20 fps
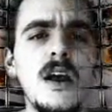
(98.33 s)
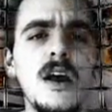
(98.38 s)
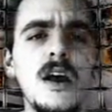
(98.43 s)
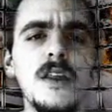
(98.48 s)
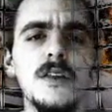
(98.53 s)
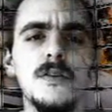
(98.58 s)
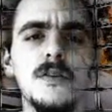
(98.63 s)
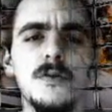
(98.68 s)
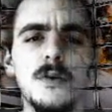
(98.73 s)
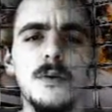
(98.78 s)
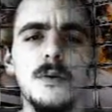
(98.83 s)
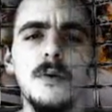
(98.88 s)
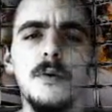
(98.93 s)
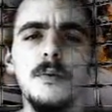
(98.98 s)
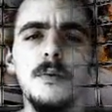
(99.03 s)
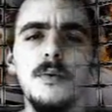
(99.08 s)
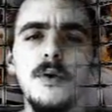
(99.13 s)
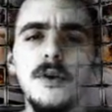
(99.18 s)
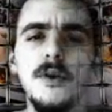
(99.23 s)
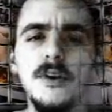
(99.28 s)
The former
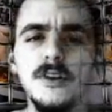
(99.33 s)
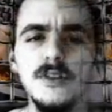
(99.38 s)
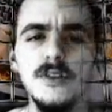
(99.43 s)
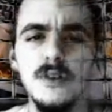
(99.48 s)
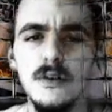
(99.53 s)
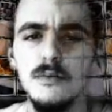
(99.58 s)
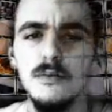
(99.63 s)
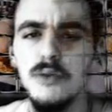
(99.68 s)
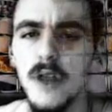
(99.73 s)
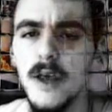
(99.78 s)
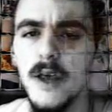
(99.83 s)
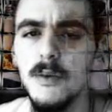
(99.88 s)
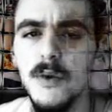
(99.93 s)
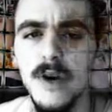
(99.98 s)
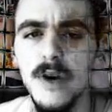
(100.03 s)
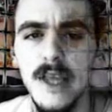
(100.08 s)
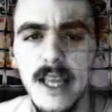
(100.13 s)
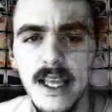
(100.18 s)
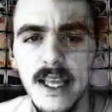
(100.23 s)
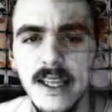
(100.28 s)
reporter told
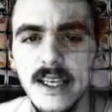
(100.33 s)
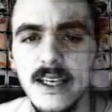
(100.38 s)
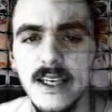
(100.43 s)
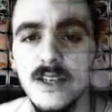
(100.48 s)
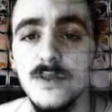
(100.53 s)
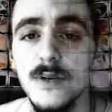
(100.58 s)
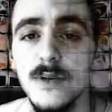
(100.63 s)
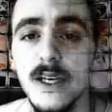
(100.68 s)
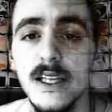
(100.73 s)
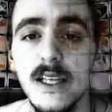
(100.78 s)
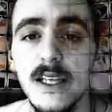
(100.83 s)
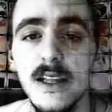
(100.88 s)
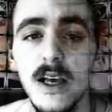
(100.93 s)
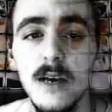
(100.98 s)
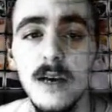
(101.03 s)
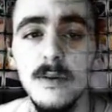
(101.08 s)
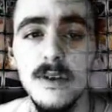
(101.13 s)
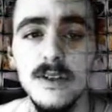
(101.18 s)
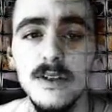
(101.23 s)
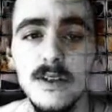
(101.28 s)
Playboy that the Israeli
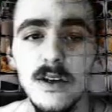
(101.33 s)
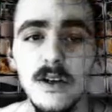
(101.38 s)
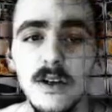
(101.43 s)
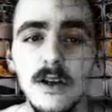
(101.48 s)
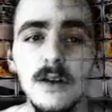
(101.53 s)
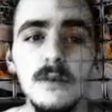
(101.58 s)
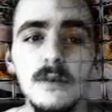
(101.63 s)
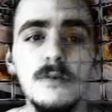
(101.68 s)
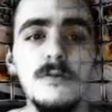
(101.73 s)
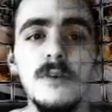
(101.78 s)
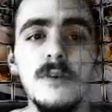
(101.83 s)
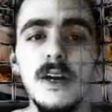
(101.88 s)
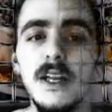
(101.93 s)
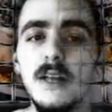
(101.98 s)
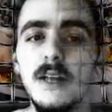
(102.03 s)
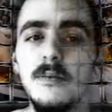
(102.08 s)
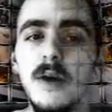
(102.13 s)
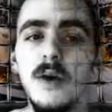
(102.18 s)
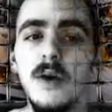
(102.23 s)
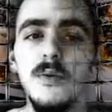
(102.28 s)
lobbies are
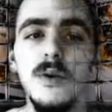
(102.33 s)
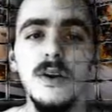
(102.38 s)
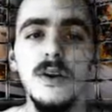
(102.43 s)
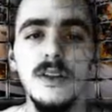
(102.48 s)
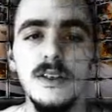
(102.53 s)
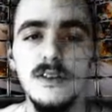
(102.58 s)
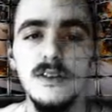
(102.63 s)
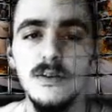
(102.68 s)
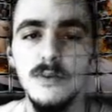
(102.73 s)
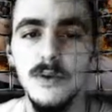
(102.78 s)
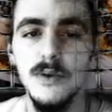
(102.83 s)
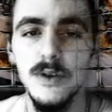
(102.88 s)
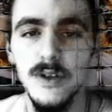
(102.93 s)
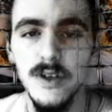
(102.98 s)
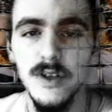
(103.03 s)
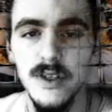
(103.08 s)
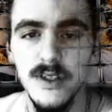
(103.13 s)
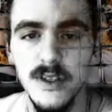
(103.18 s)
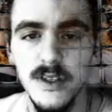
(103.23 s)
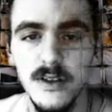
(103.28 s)
funded by wealthy
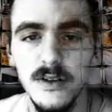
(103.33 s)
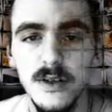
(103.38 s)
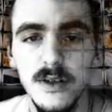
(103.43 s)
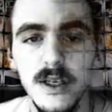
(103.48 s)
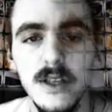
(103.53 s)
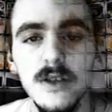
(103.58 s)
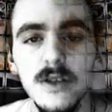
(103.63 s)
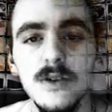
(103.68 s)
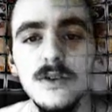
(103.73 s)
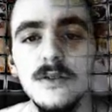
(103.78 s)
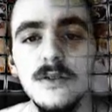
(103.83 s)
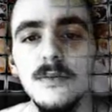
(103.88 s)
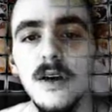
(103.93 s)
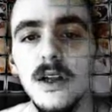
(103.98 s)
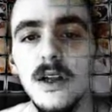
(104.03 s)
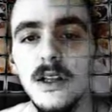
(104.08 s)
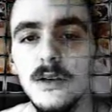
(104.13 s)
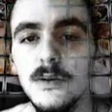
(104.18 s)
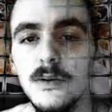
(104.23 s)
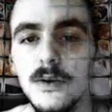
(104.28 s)
supporters, including those from
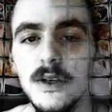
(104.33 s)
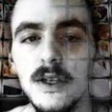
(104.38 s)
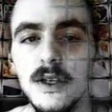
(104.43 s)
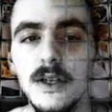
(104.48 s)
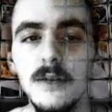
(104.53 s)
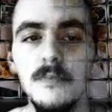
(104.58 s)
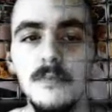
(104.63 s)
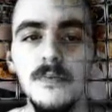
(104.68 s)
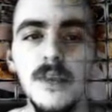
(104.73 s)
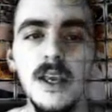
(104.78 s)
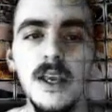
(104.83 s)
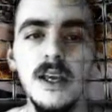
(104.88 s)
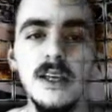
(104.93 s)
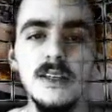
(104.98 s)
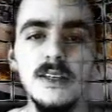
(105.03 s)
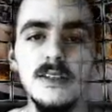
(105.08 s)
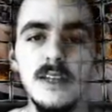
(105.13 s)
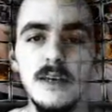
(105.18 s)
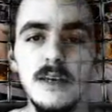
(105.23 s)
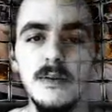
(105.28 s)
Hollywood.
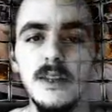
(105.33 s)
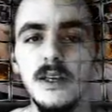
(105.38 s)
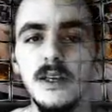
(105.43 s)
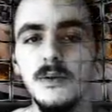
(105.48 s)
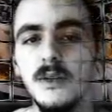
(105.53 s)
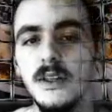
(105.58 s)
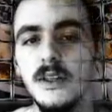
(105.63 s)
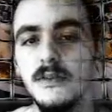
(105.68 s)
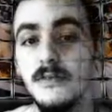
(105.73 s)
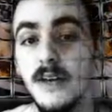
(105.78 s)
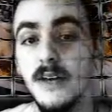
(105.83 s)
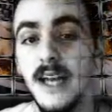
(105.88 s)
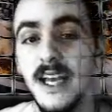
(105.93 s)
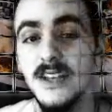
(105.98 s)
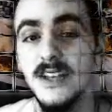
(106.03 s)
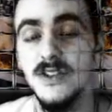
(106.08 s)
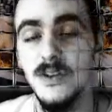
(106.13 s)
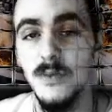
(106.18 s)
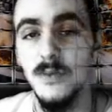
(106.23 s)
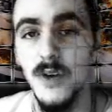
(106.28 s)
Same thing with the
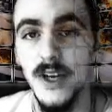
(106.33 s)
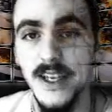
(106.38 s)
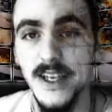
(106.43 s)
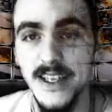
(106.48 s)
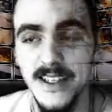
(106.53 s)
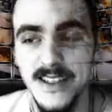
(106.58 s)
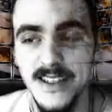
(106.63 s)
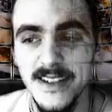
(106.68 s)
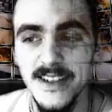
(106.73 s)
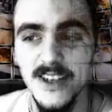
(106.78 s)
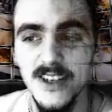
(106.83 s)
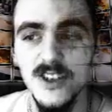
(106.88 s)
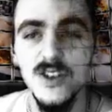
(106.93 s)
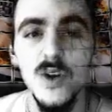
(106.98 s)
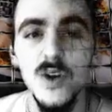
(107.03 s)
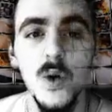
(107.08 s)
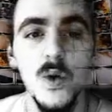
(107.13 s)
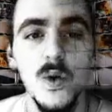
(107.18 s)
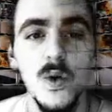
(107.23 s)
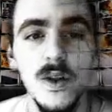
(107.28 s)
financial markets.
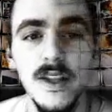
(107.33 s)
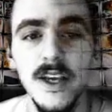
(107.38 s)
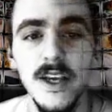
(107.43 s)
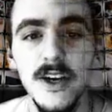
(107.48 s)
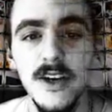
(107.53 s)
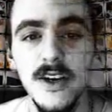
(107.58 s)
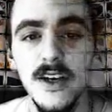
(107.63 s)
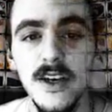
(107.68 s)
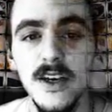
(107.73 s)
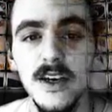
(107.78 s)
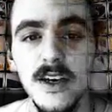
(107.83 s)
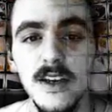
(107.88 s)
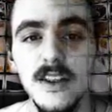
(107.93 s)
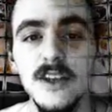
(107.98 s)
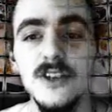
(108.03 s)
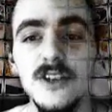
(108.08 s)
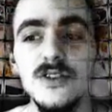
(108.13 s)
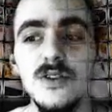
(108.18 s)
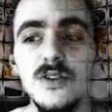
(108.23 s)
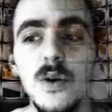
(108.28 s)

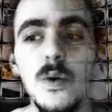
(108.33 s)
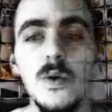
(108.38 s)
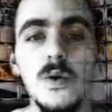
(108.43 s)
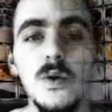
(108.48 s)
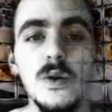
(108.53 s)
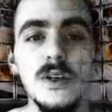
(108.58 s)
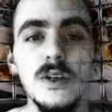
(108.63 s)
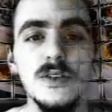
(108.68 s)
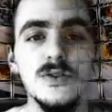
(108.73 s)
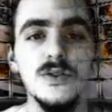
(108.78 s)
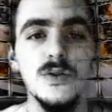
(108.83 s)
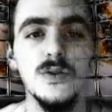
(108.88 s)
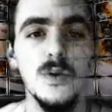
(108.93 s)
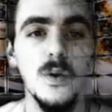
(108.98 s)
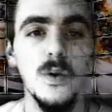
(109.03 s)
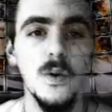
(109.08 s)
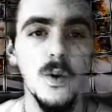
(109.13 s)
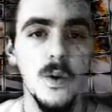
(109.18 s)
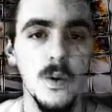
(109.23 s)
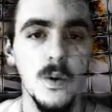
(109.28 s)
There's total
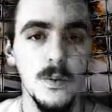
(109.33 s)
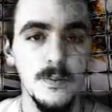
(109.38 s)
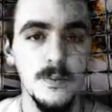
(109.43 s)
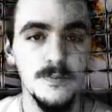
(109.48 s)
control.